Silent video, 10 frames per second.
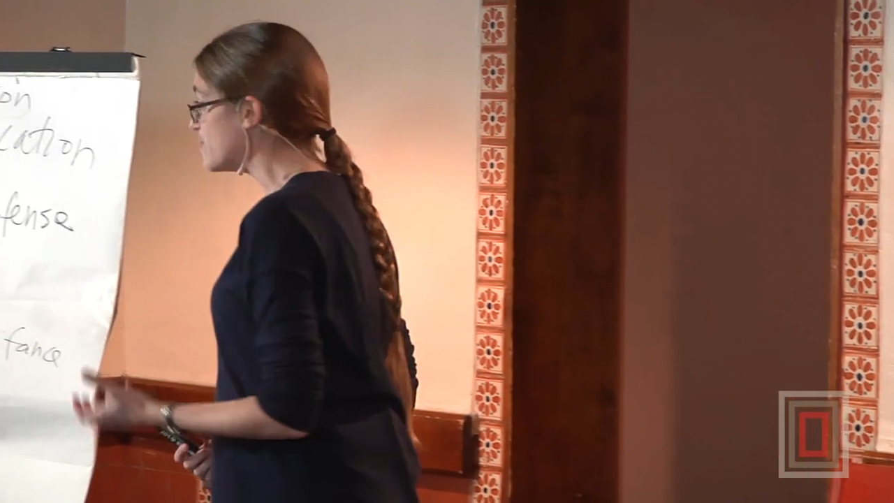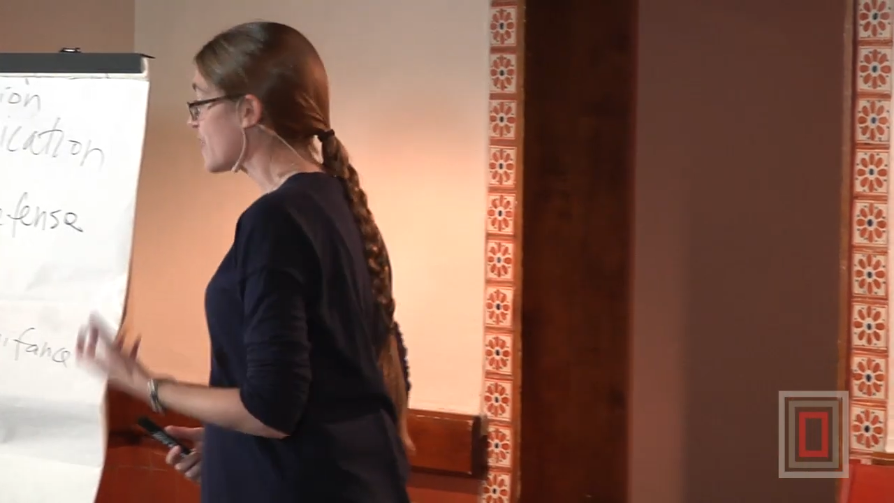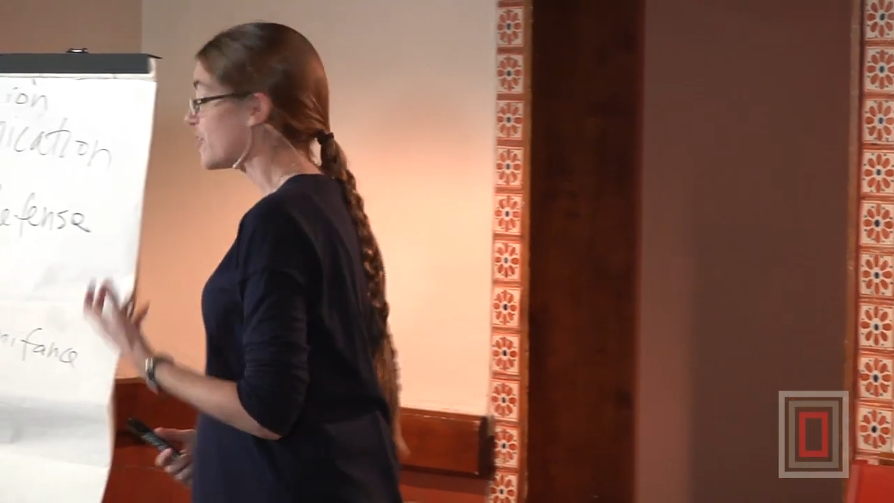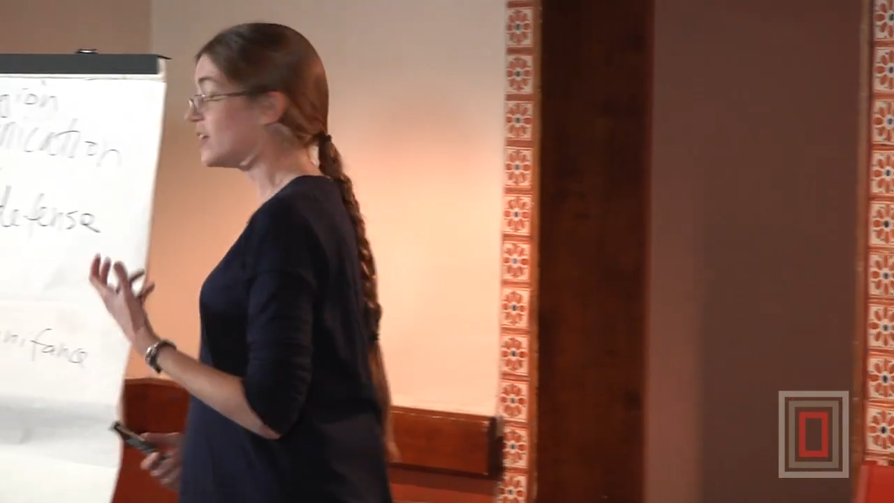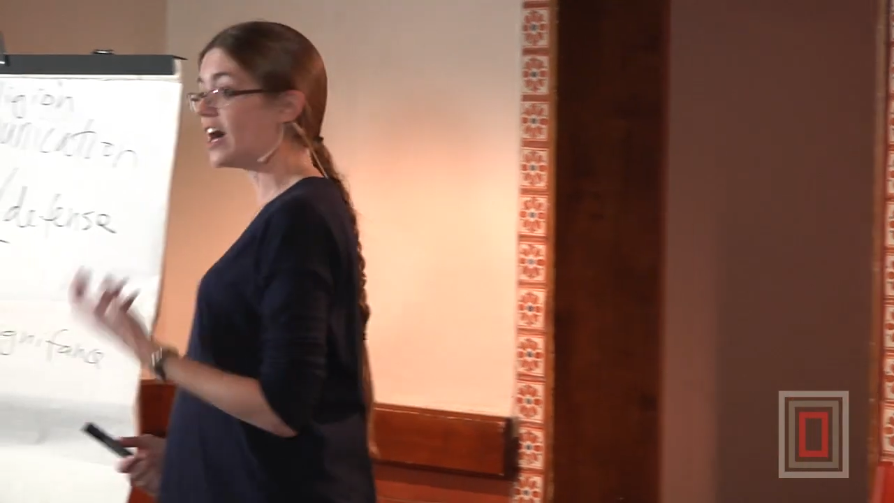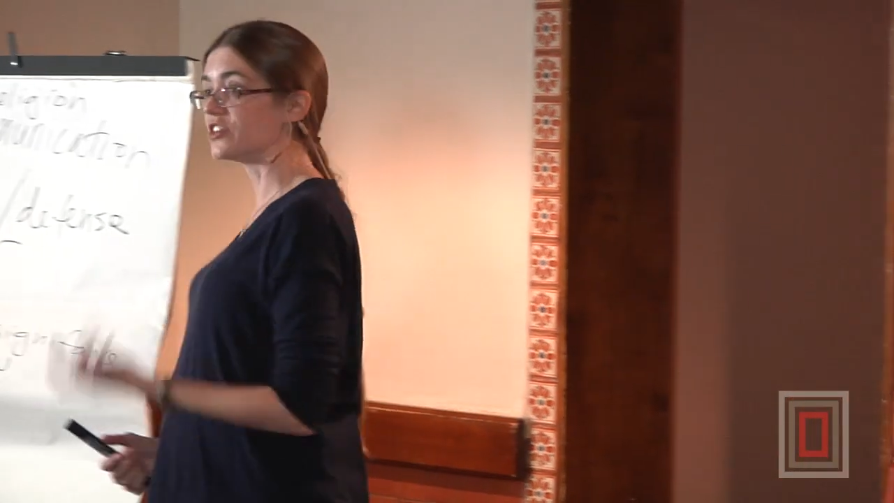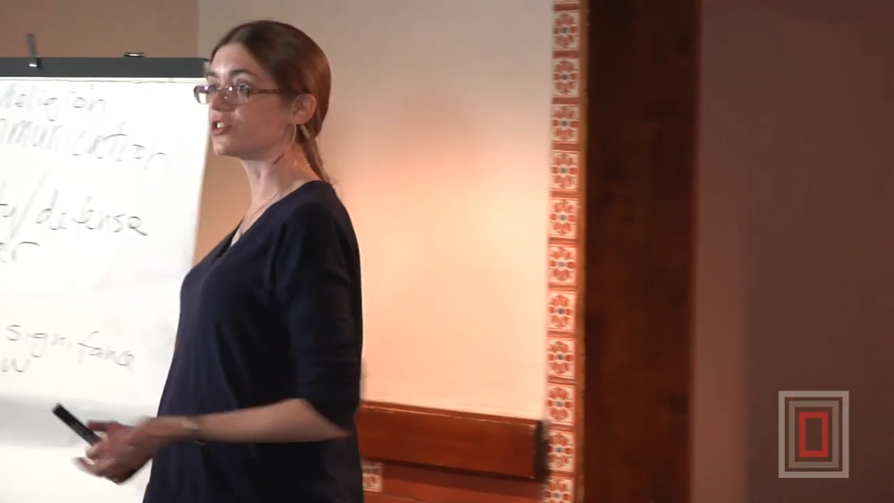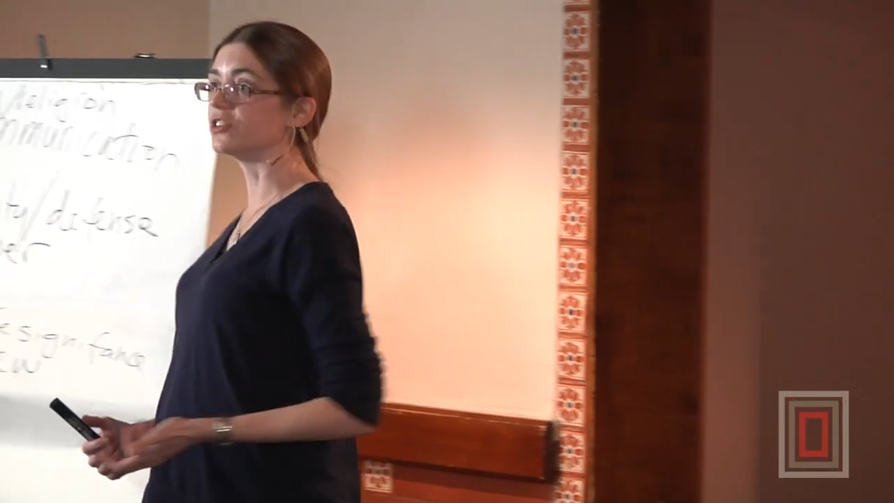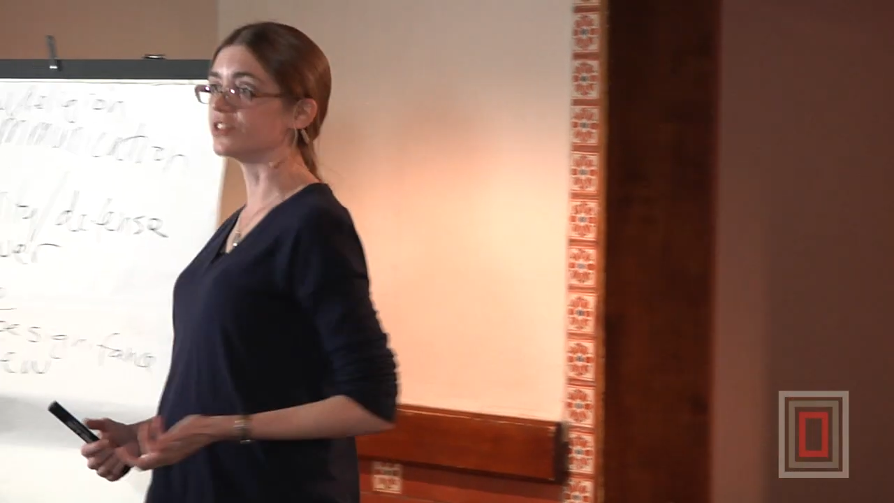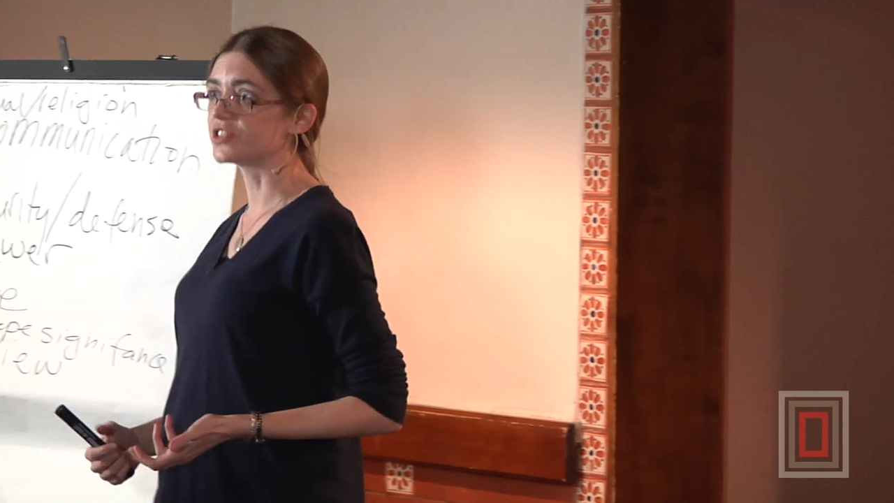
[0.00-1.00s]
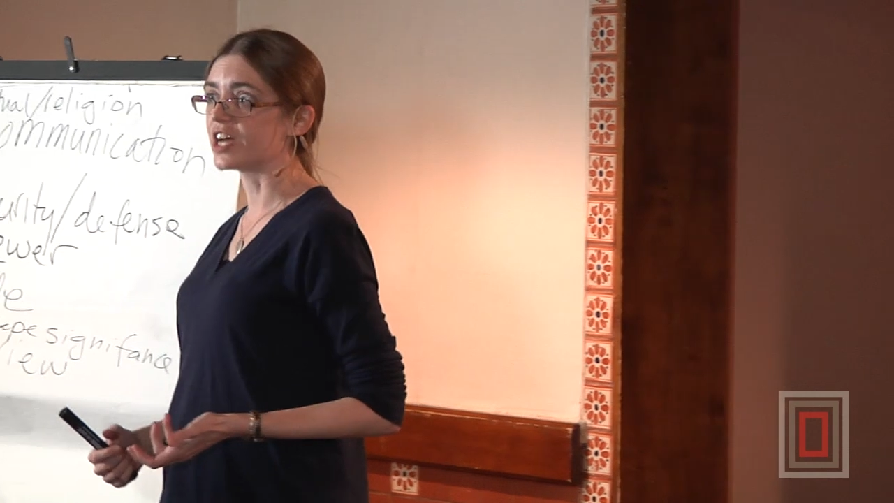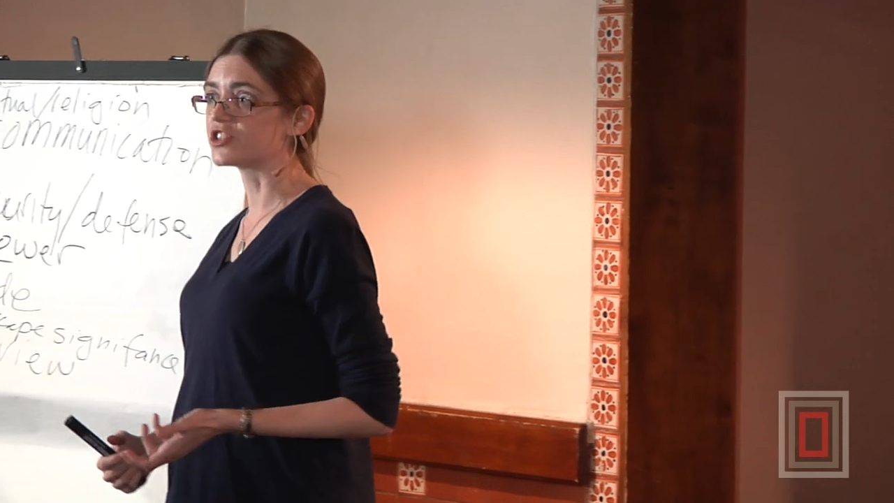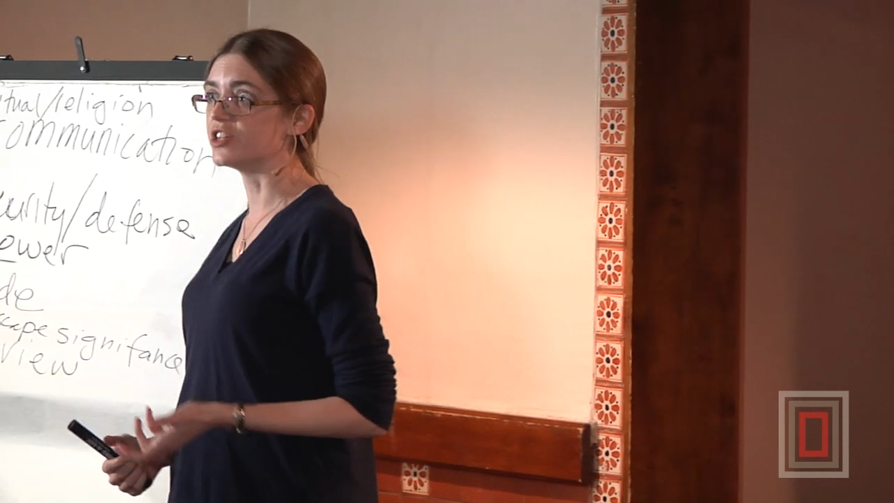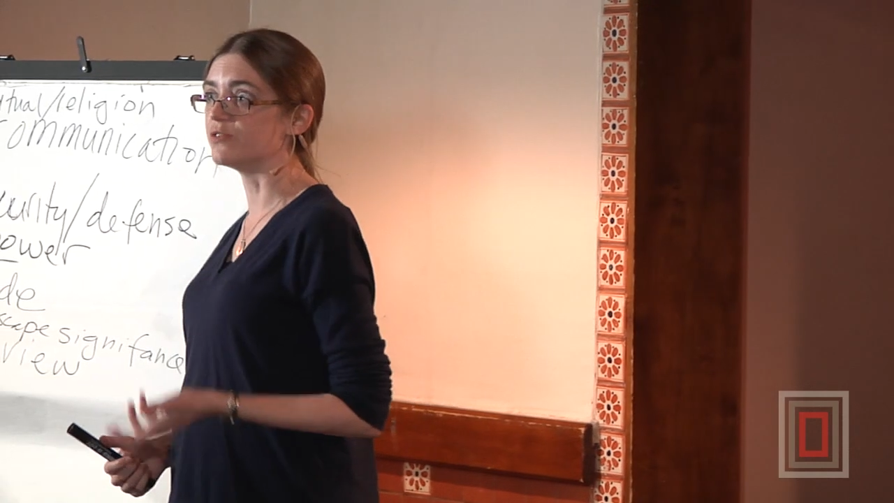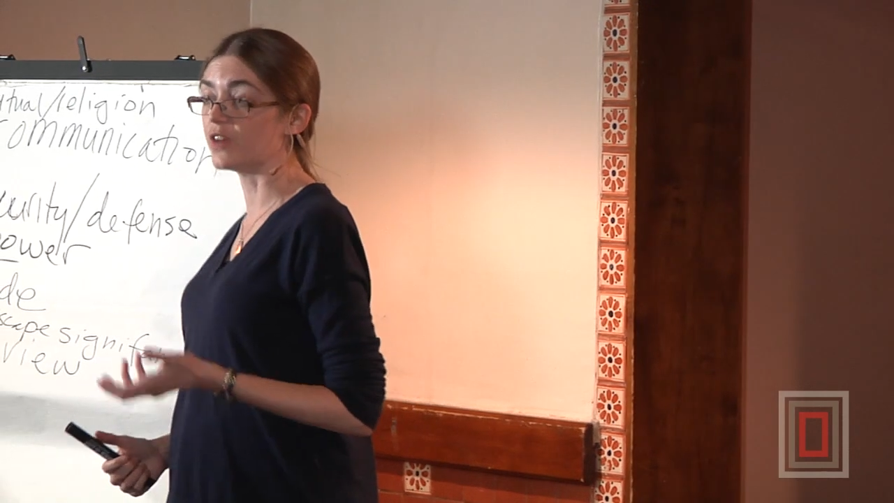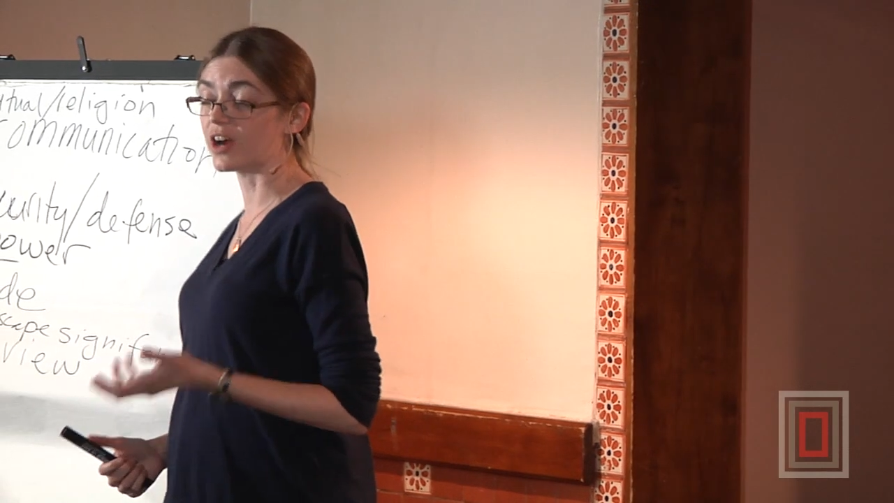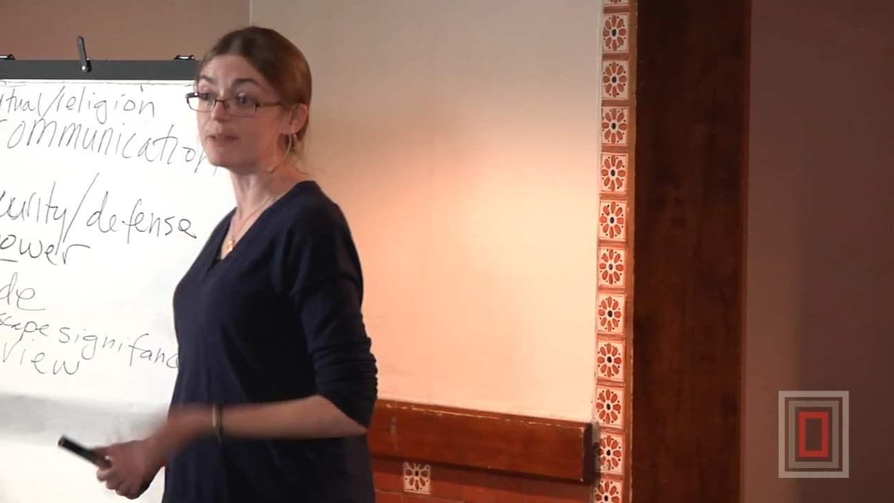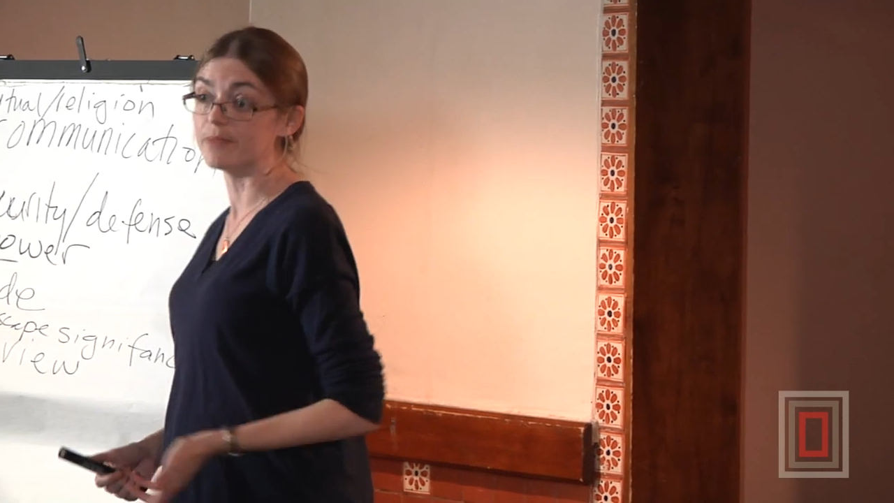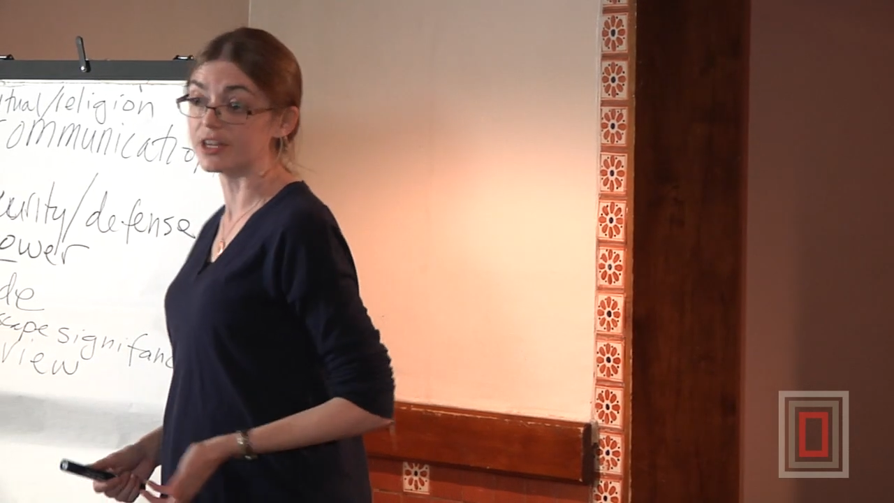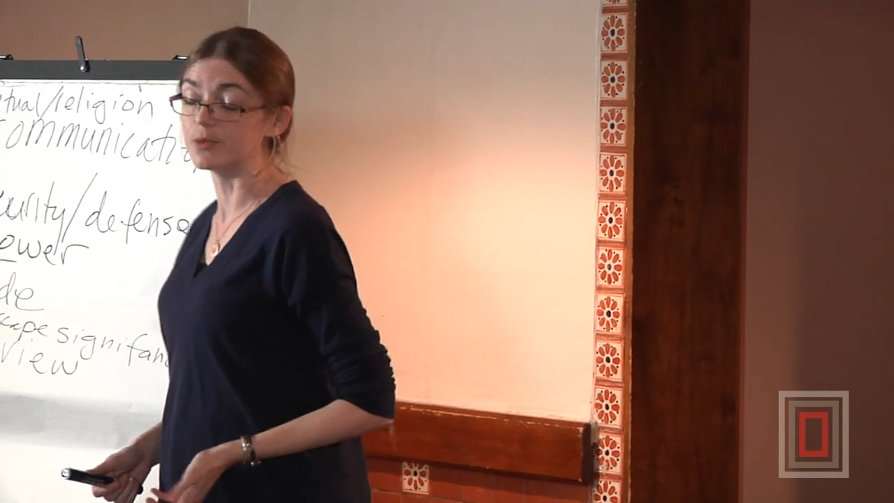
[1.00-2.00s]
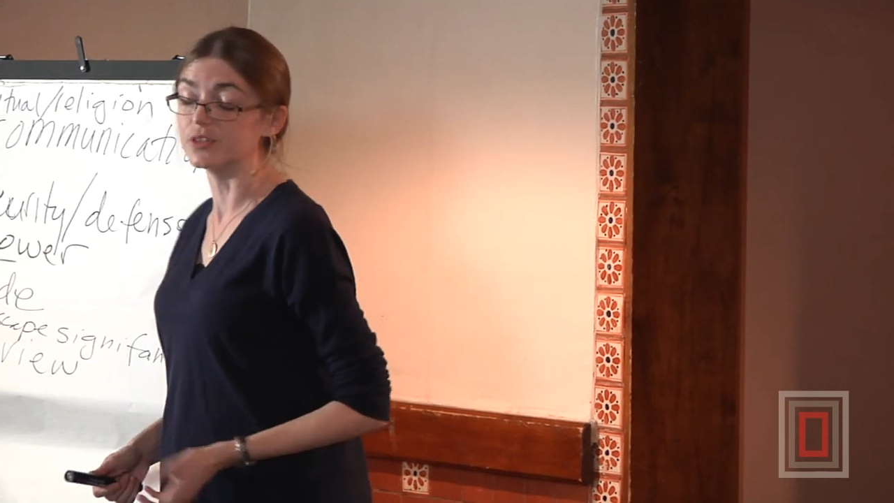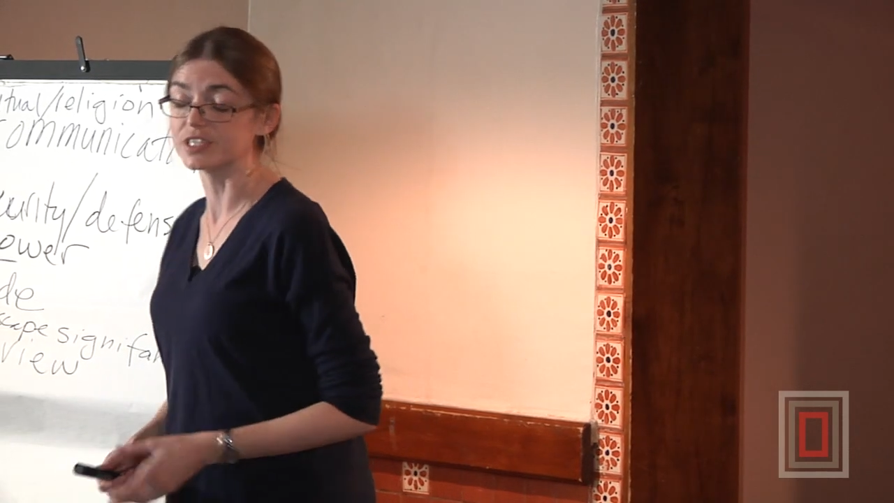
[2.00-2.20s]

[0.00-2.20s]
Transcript: the methodological discussion very minimal